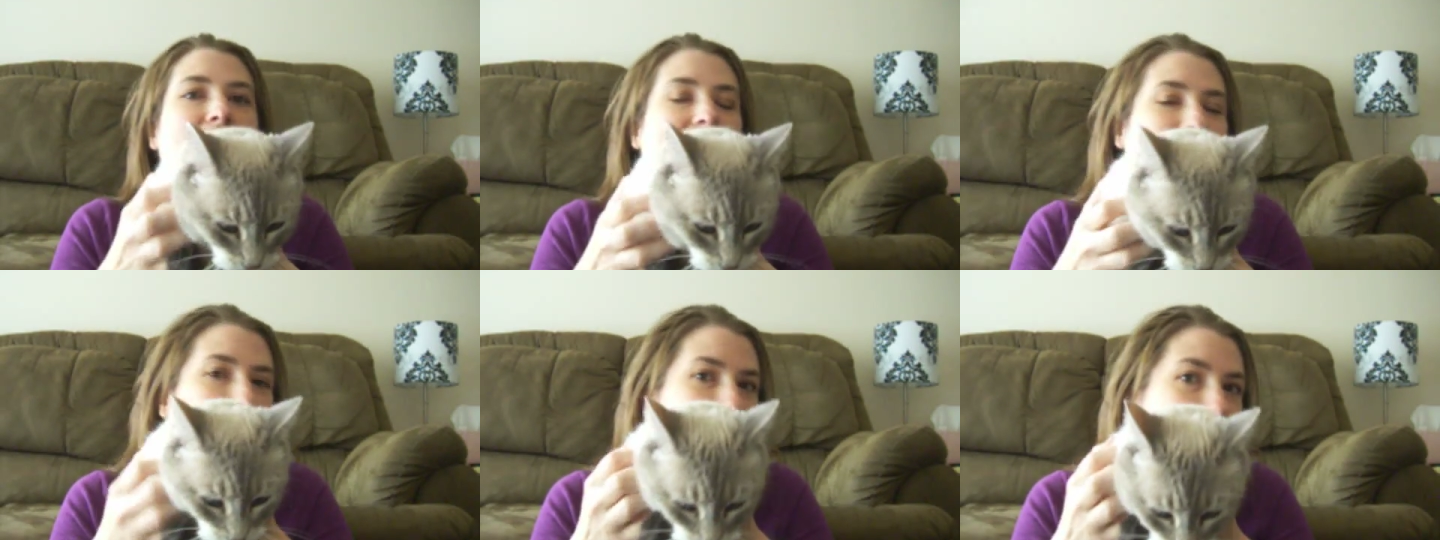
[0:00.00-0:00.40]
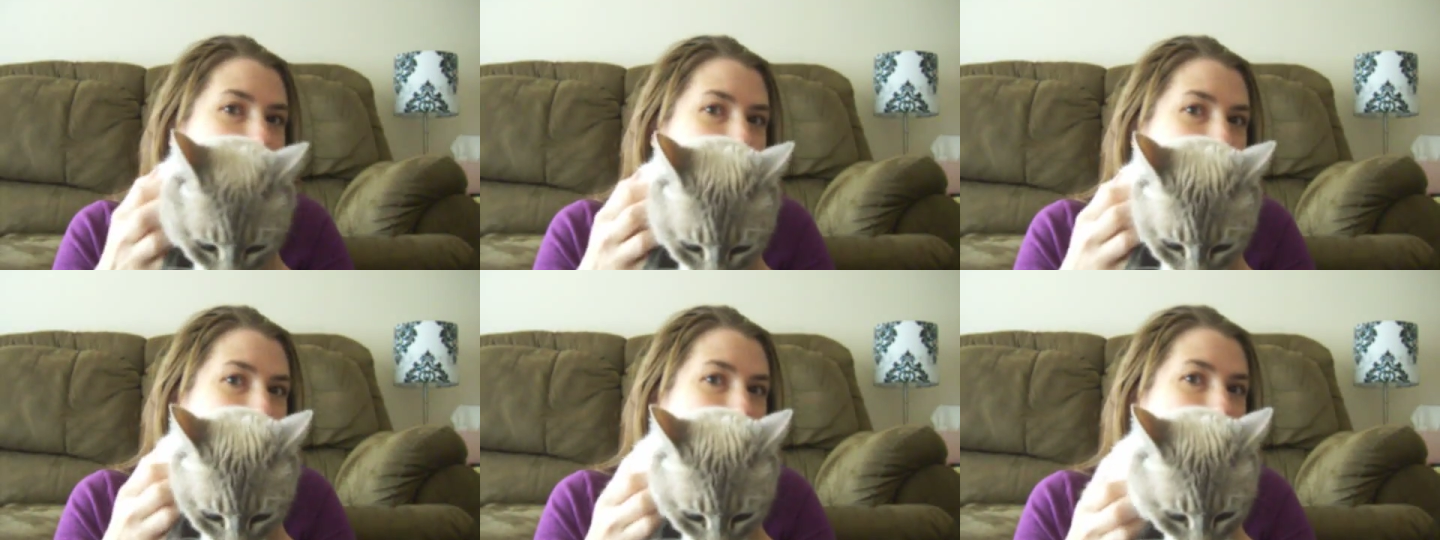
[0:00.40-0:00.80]

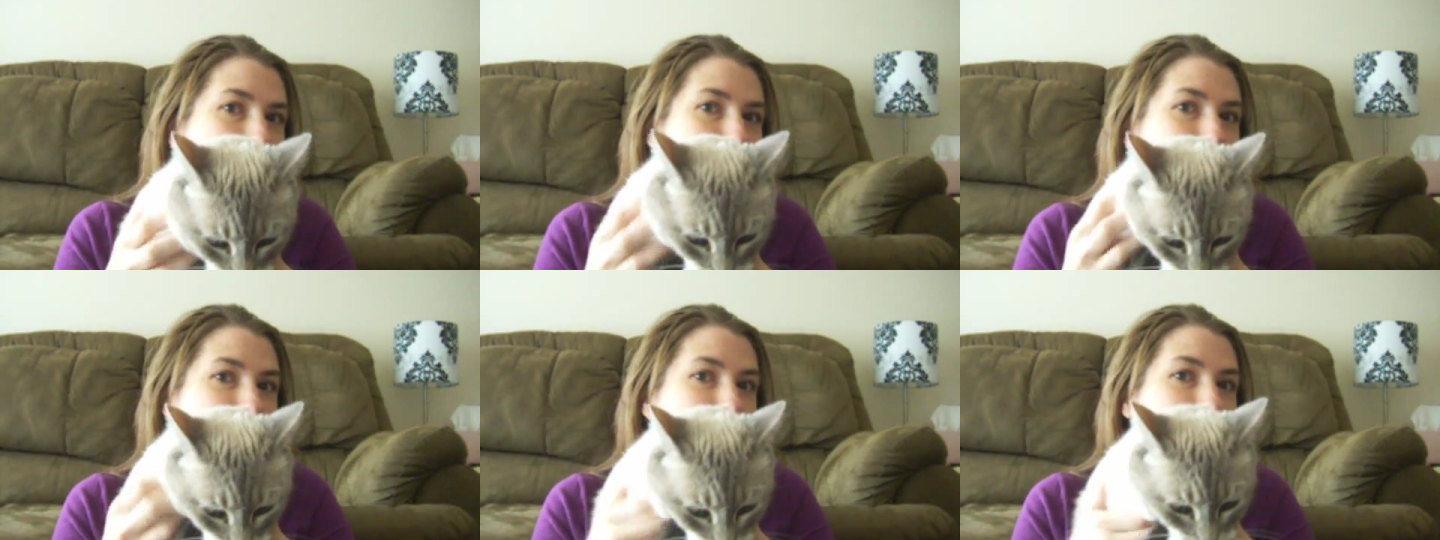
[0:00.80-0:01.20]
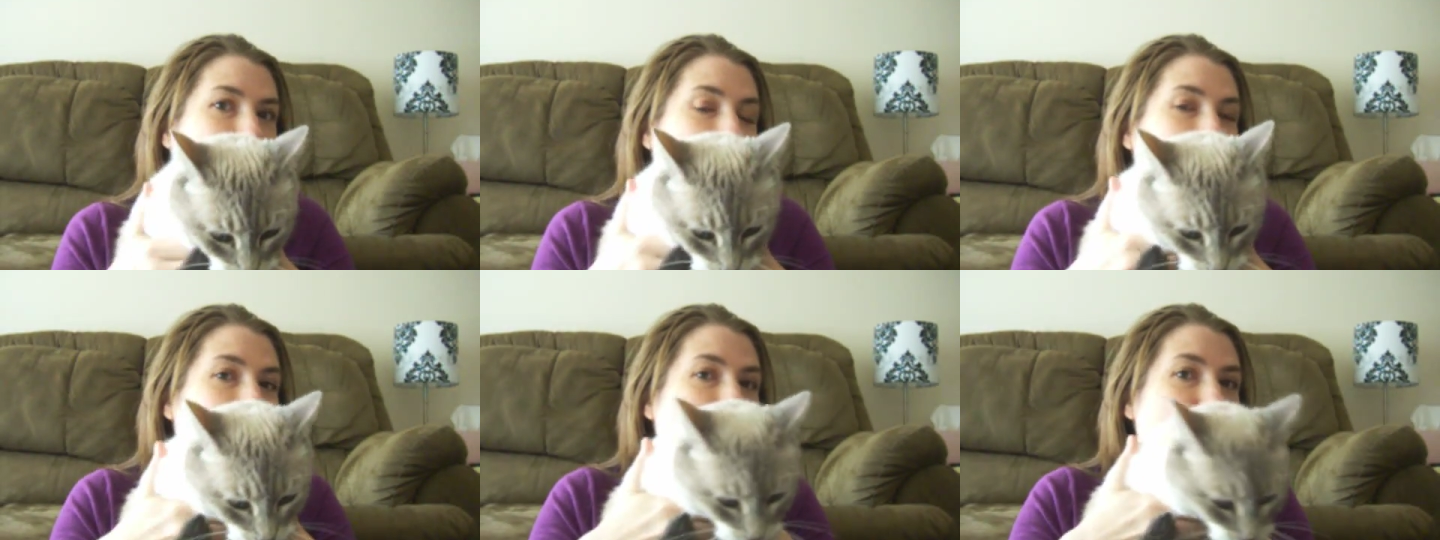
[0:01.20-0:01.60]
However, Mao is
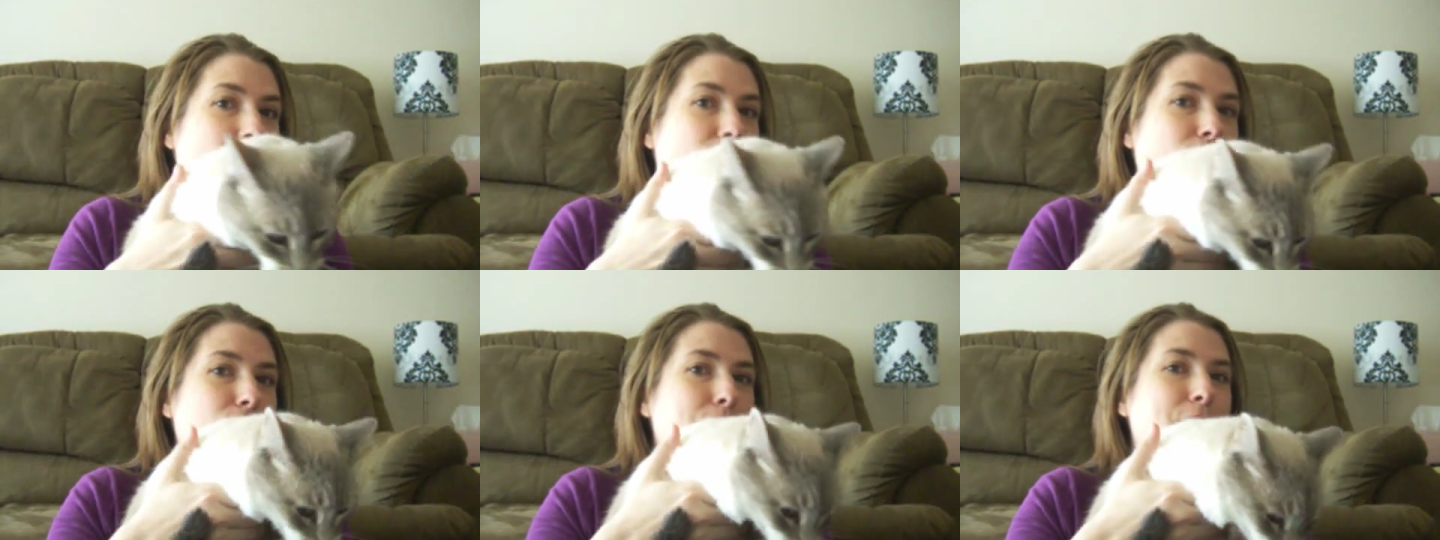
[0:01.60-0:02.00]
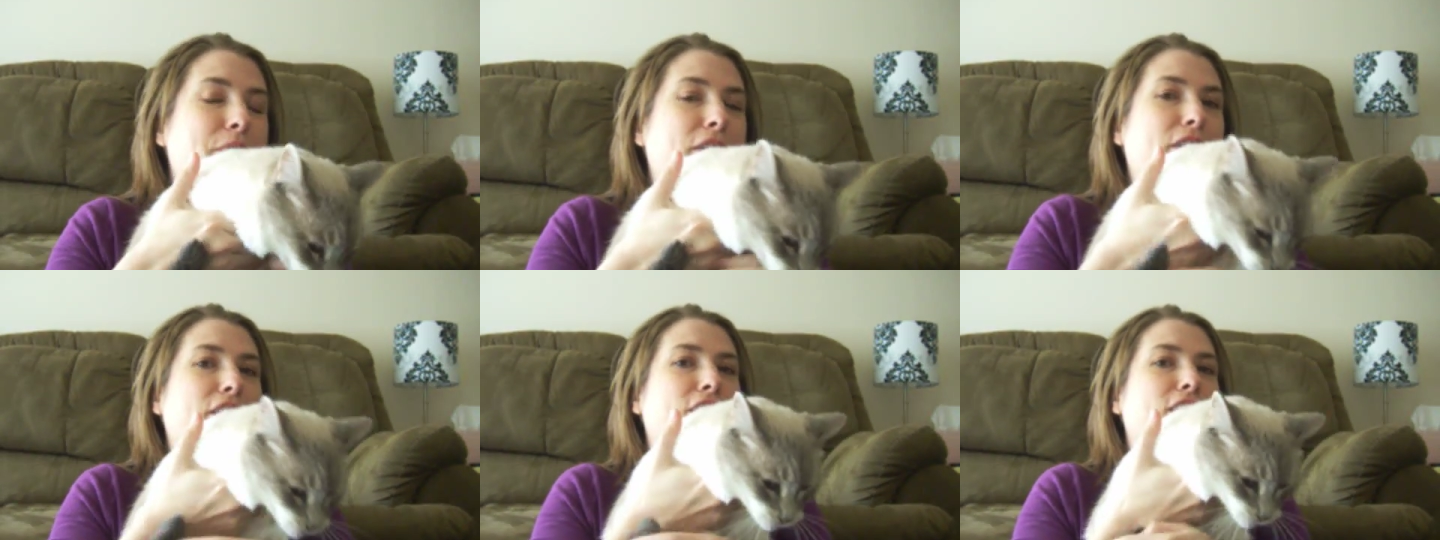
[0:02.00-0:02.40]
all
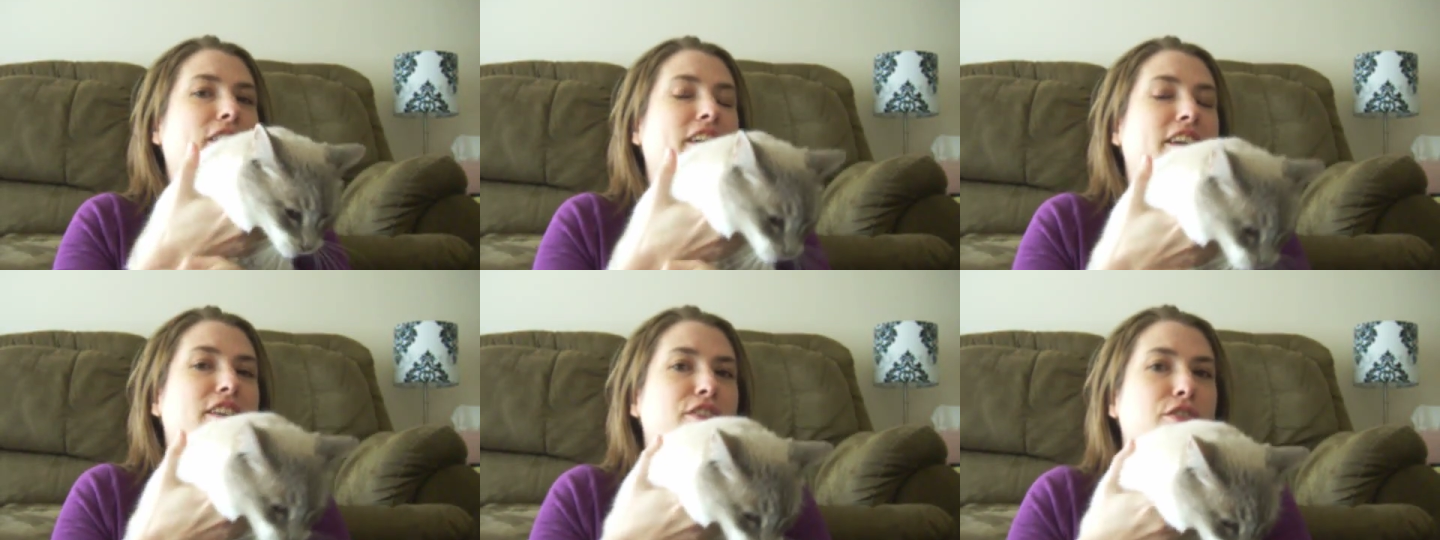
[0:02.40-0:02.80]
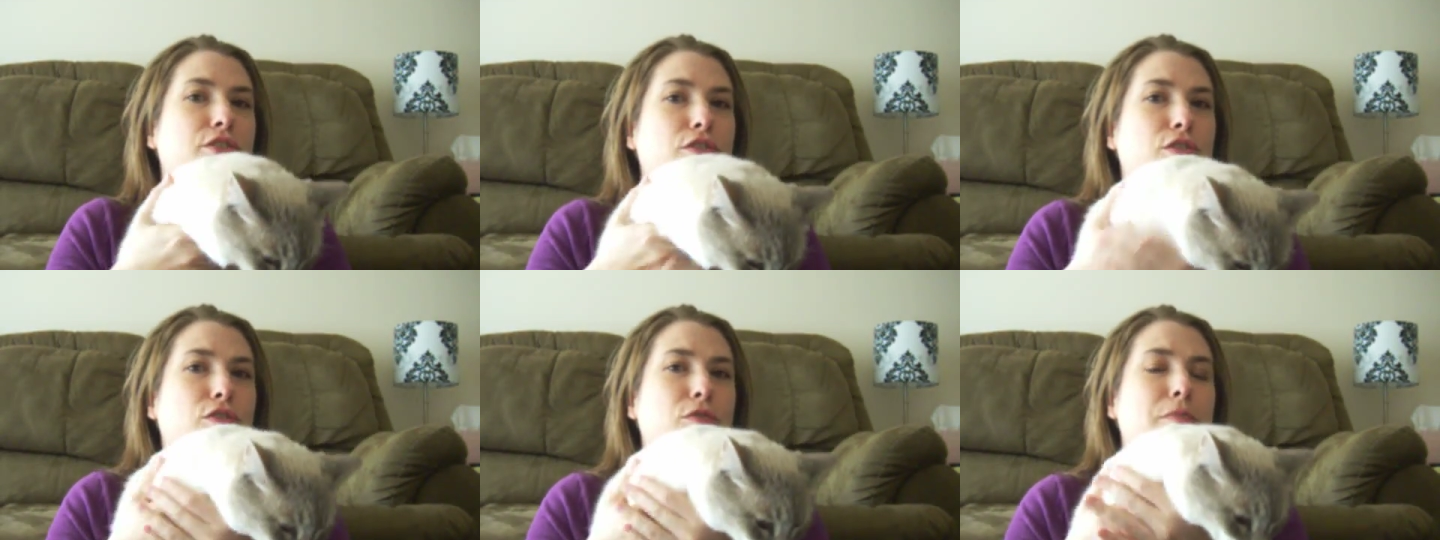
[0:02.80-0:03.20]
bark and
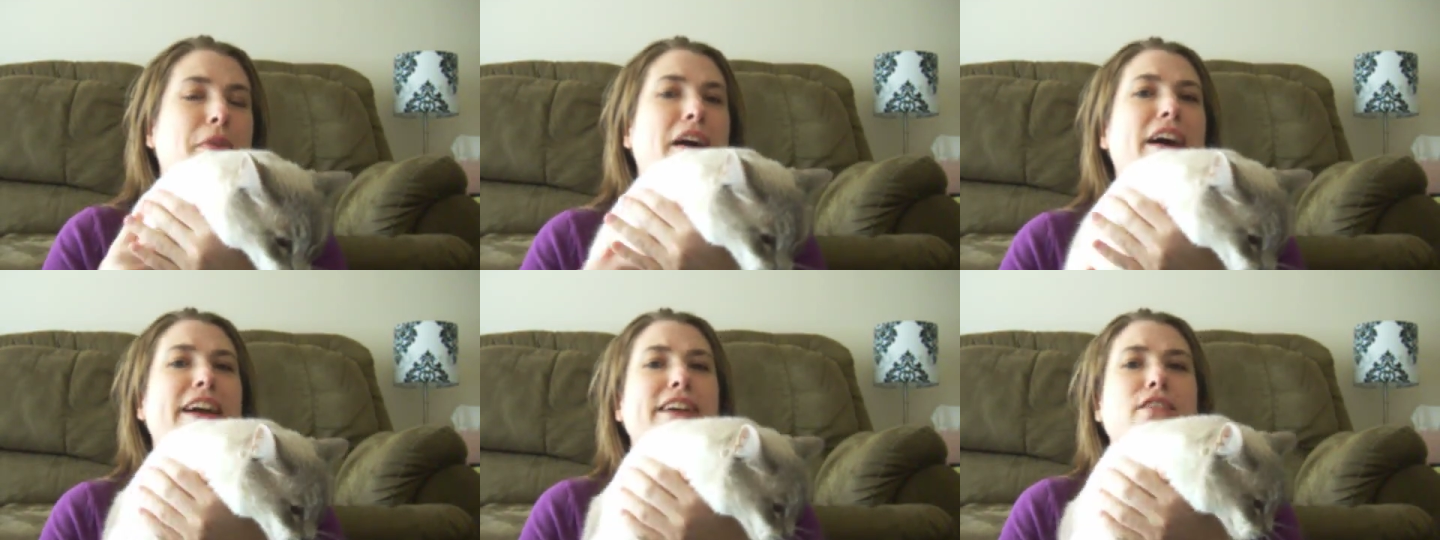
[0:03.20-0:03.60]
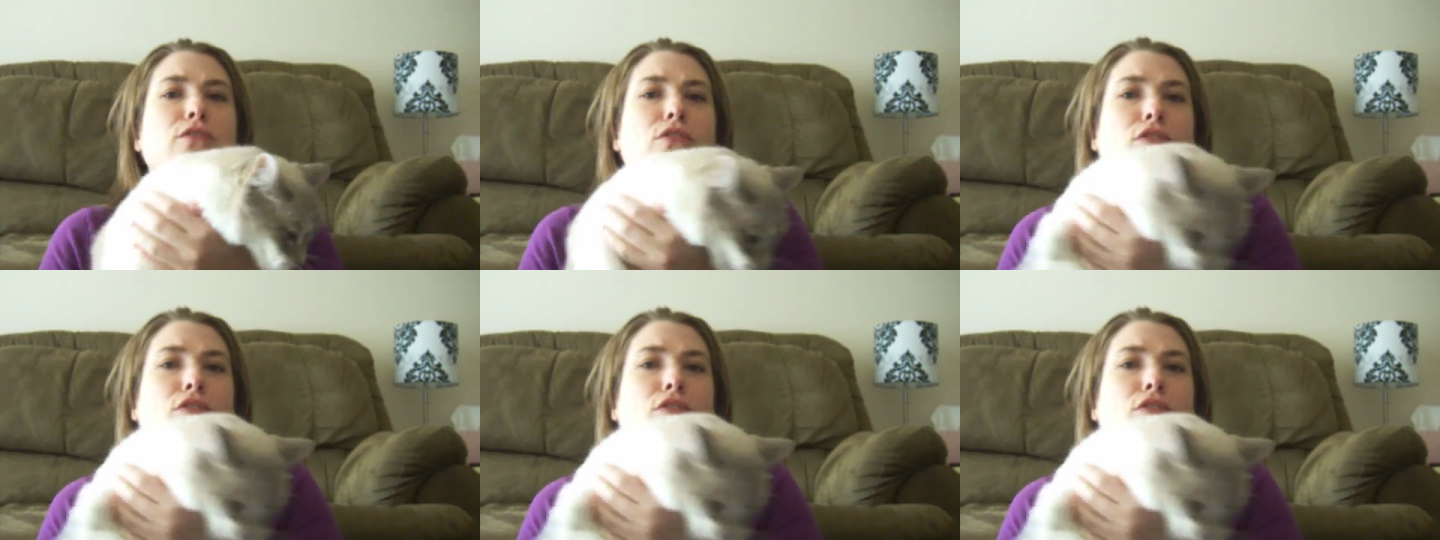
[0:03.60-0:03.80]
no bite.